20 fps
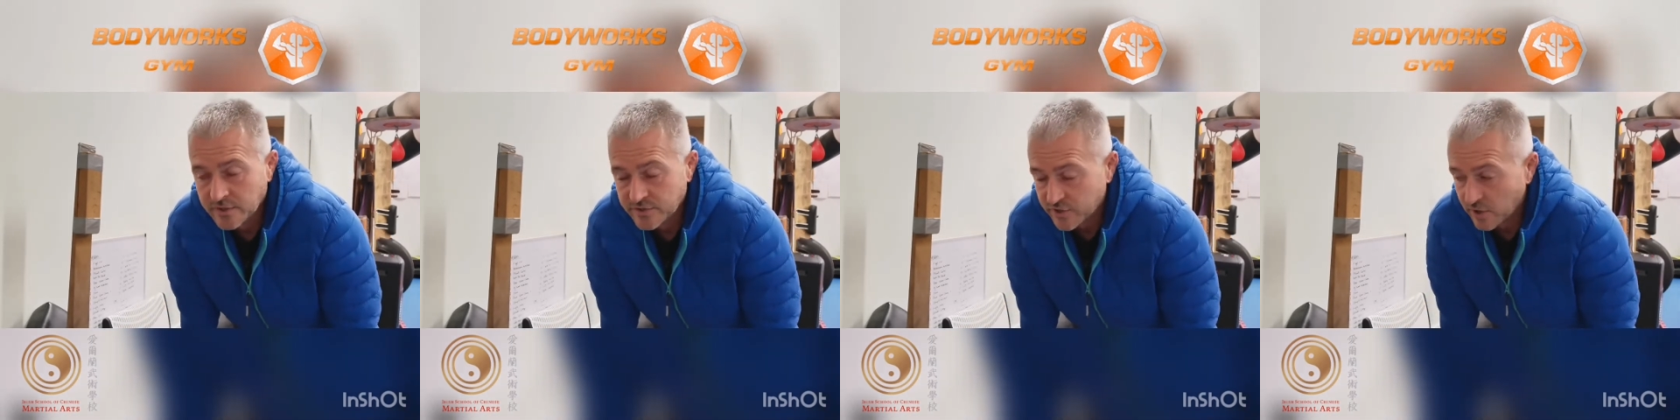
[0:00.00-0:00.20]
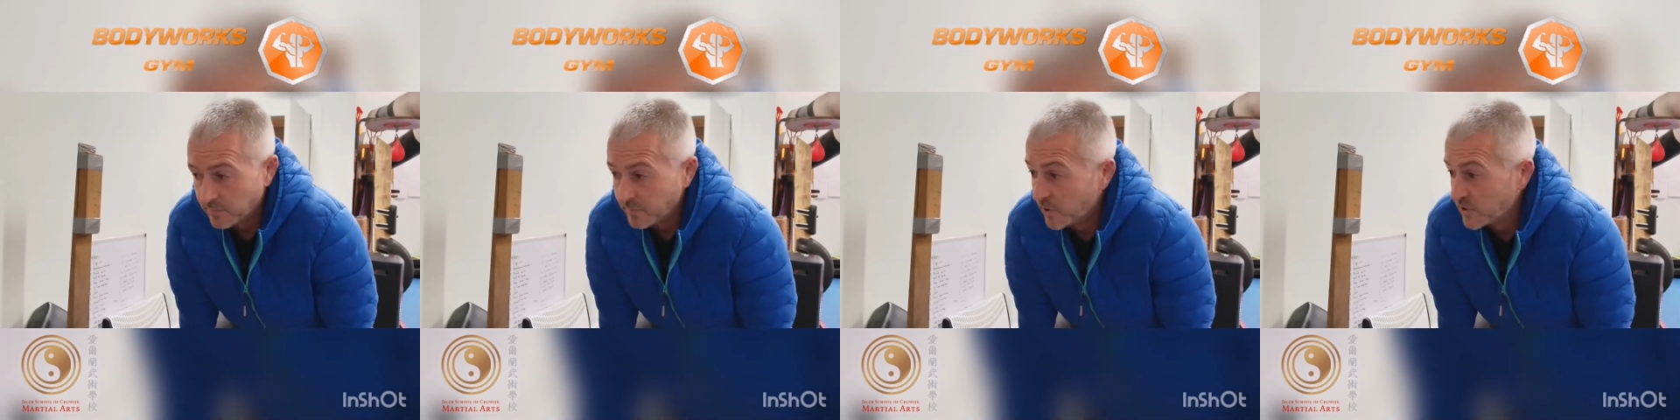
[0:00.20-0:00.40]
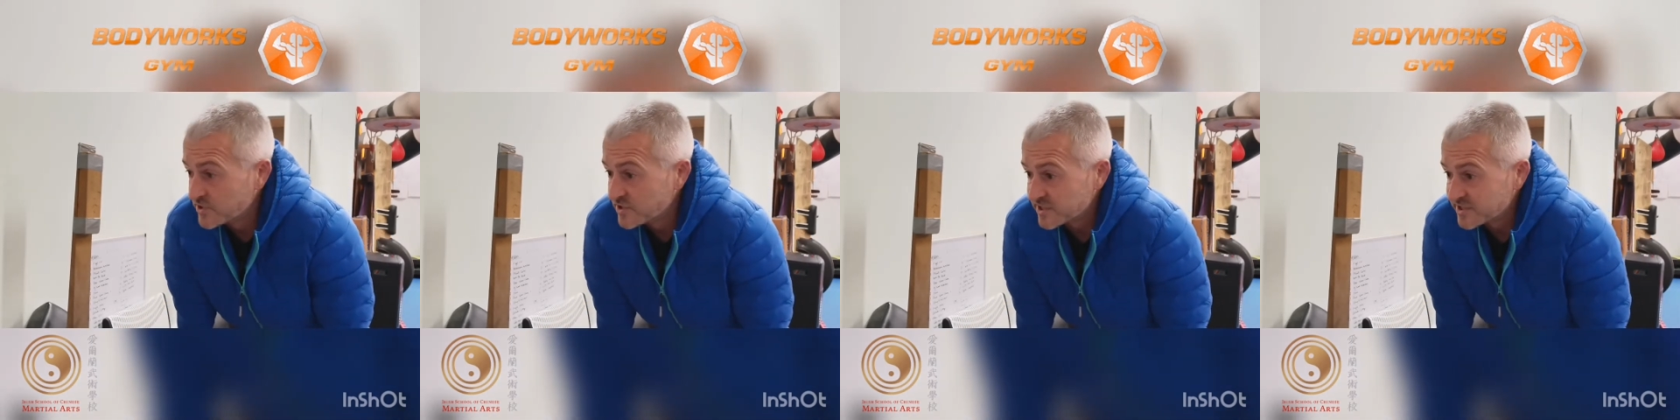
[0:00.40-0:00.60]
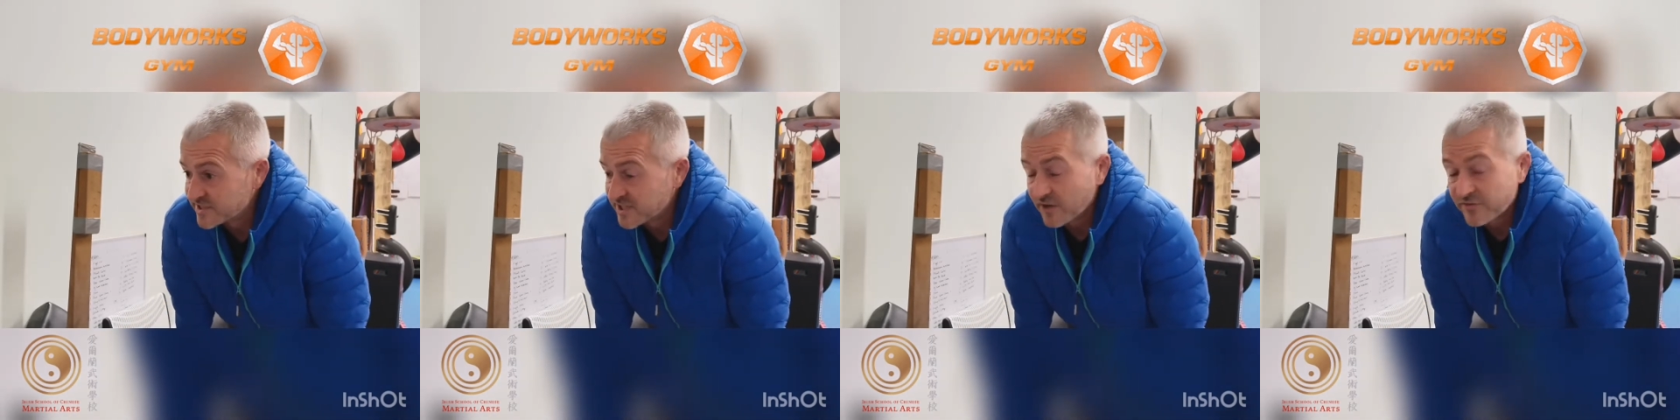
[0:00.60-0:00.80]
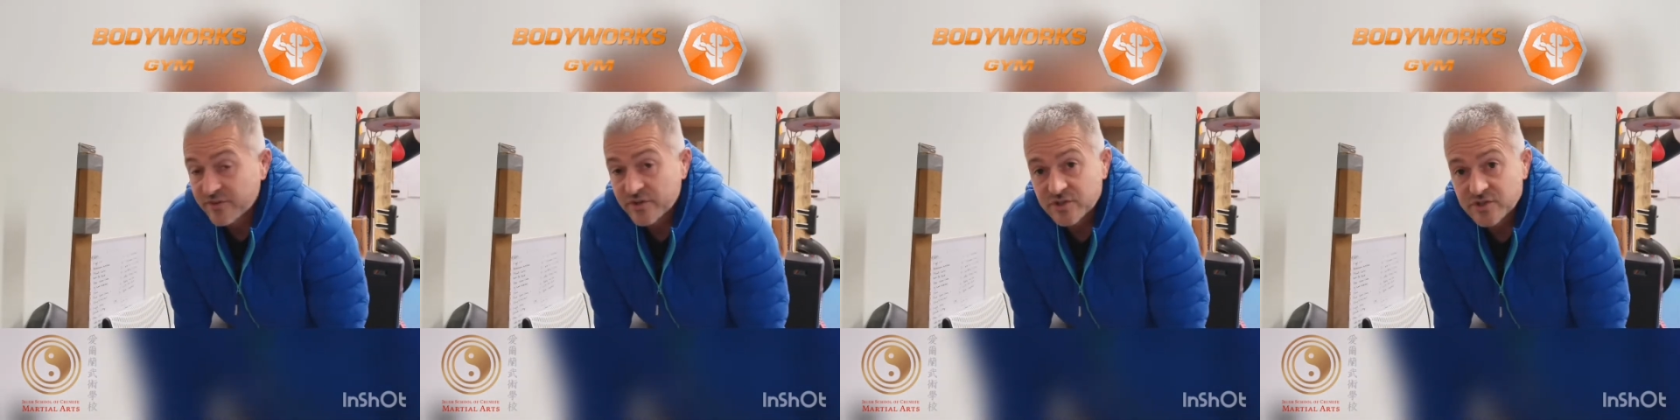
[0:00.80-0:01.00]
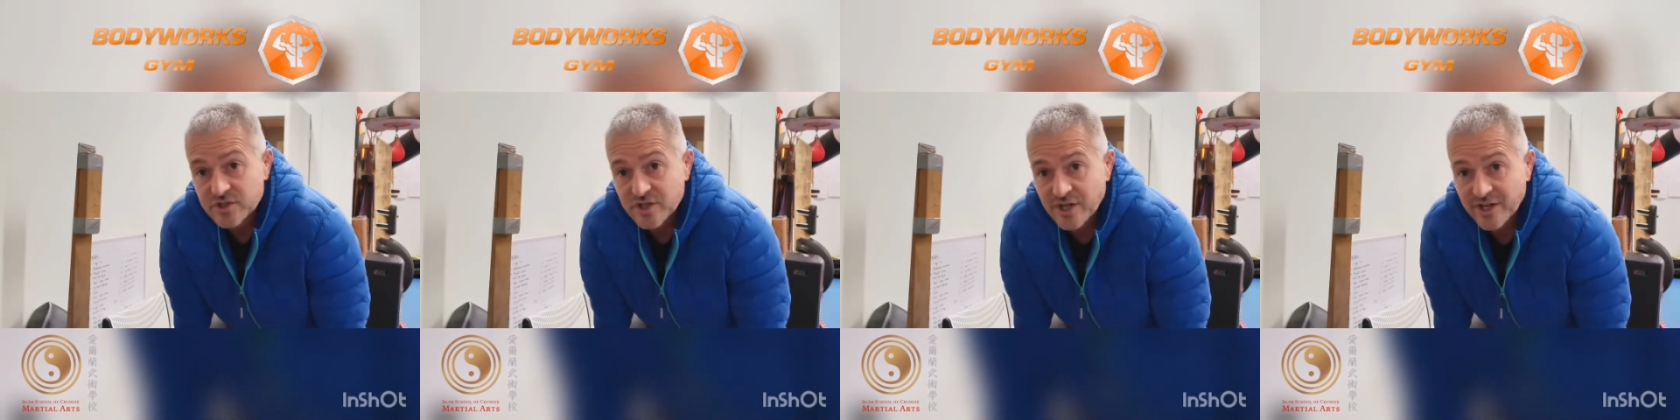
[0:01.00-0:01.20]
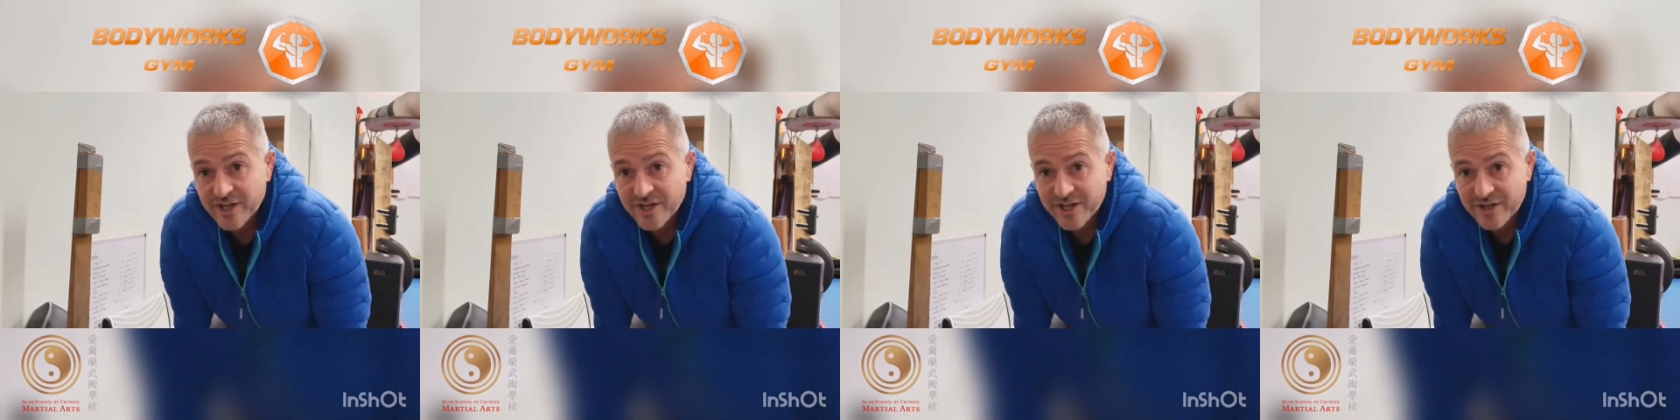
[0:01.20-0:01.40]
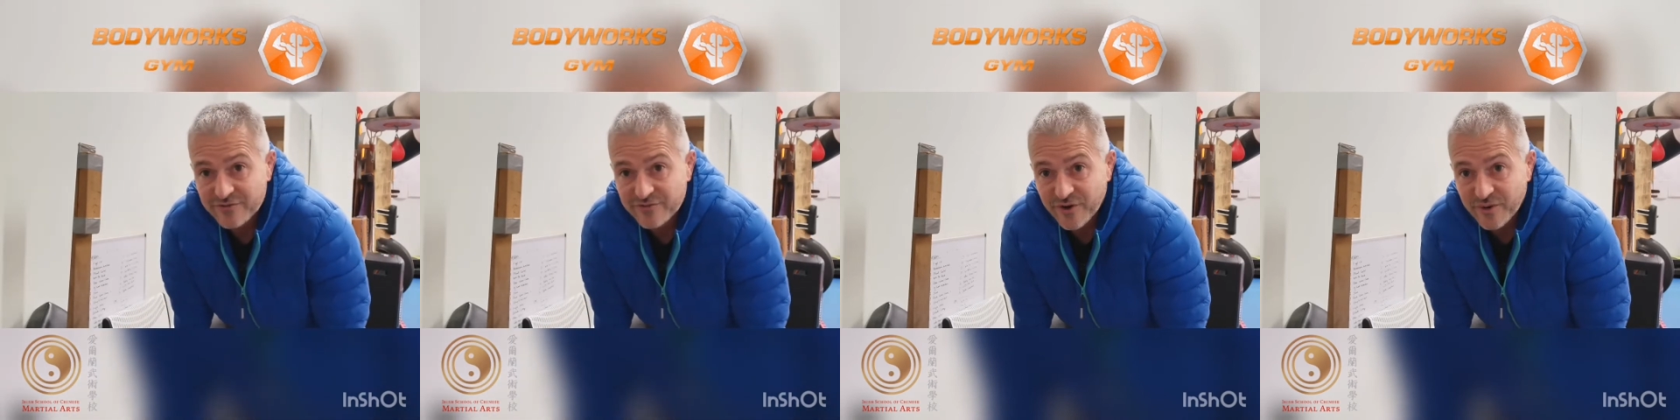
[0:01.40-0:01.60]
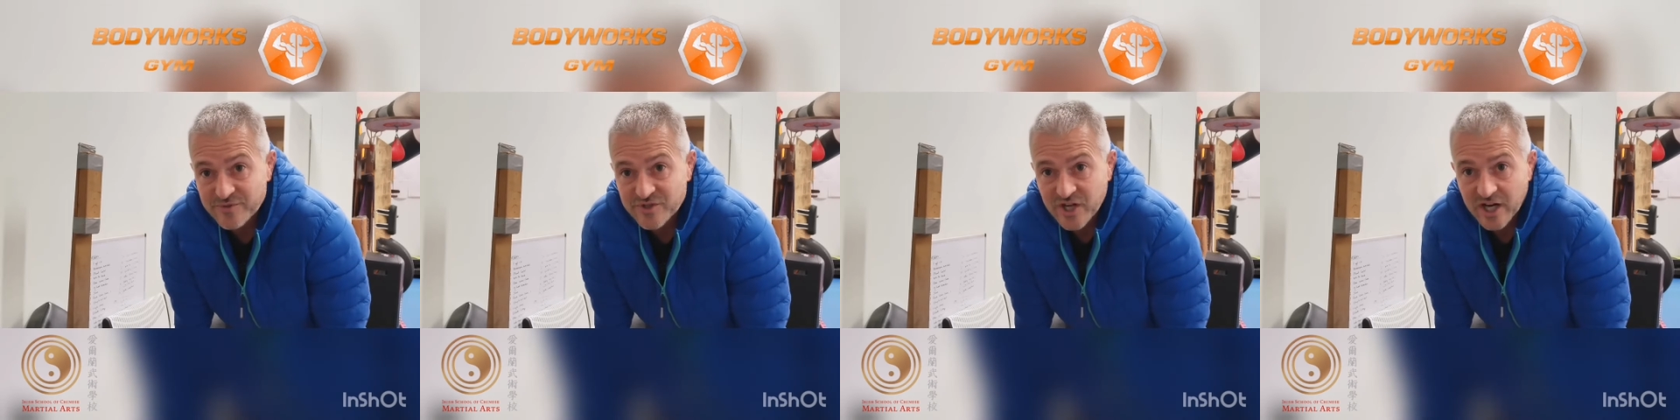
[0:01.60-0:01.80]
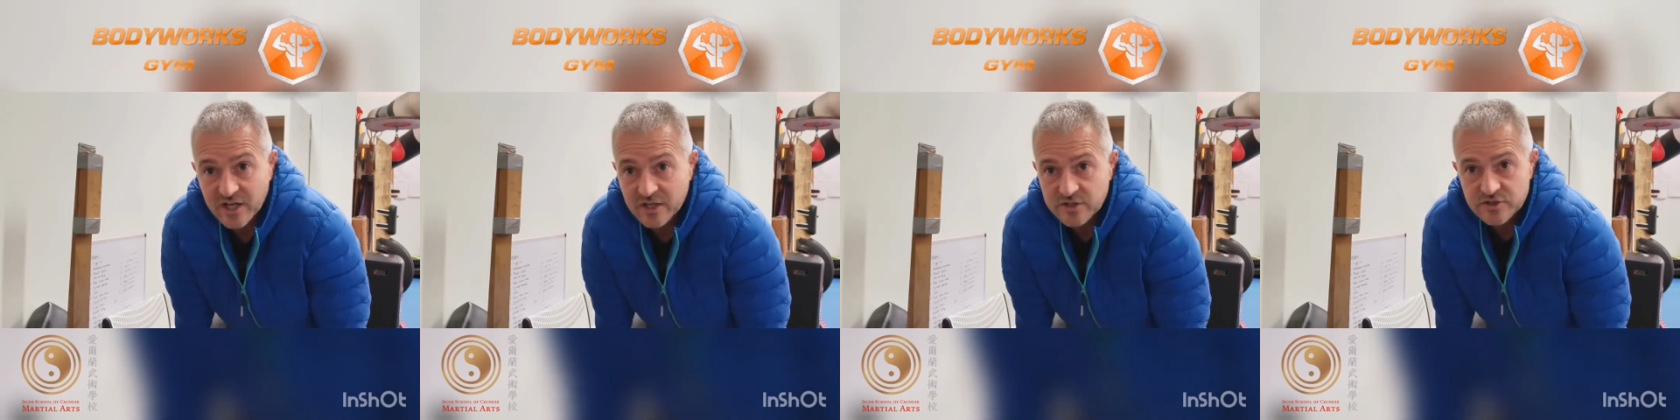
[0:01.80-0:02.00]
So most of the stuff that you
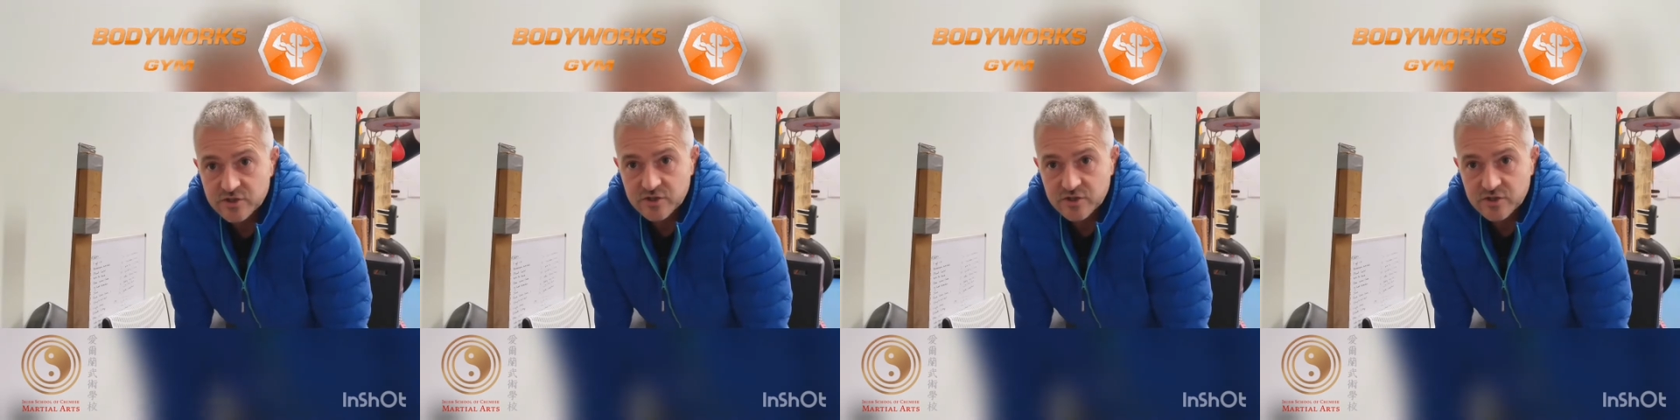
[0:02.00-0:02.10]
from China